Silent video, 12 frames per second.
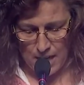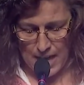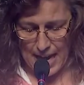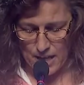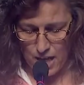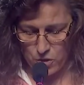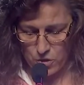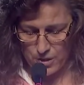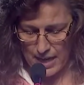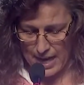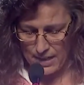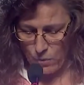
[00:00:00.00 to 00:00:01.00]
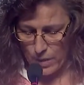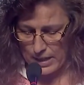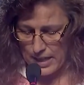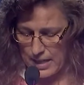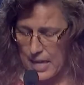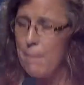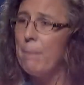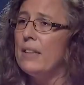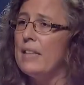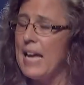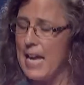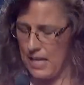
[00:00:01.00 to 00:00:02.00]
and understand that we need
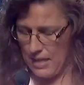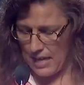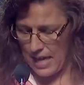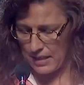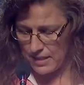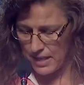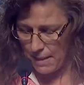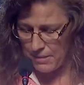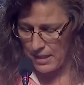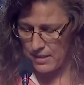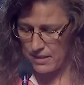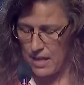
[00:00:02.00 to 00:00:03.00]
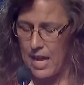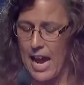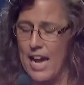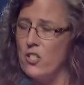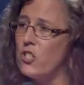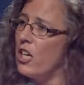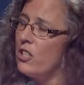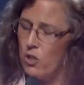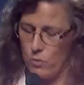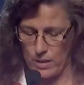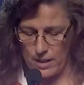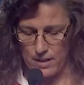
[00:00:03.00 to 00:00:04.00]
empathy, acceptance, and
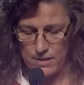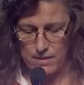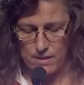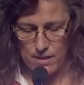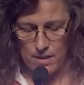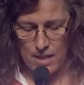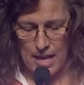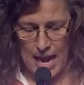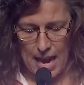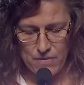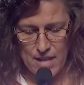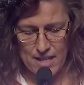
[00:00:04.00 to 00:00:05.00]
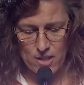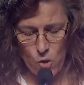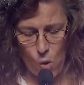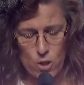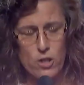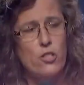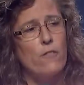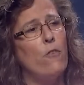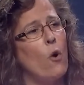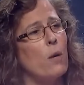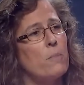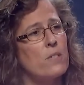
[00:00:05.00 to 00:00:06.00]
genuineness, and that in order to
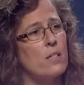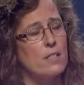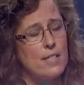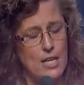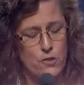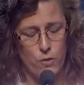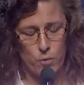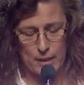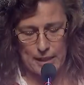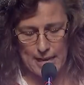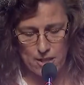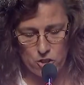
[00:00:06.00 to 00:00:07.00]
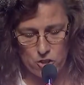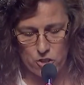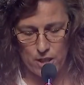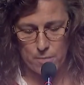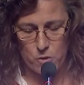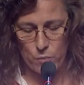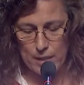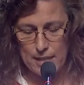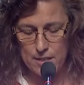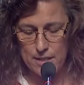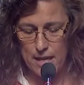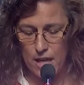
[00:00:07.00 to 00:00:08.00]
form successful relationships, we need
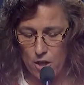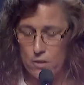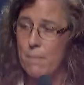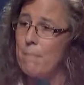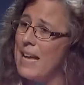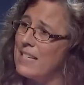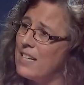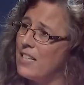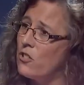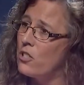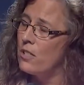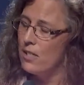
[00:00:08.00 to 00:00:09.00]
to hear the message,